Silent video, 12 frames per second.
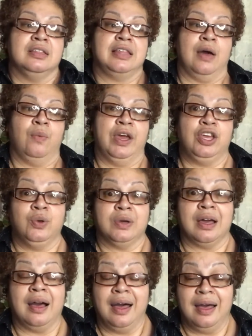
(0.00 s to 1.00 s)
that way you
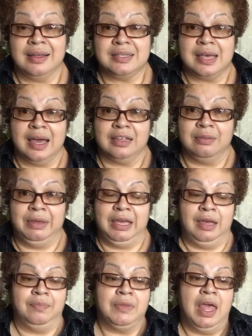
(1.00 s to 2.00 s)
can contact
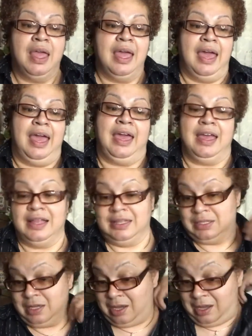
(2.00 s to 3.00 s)
me, and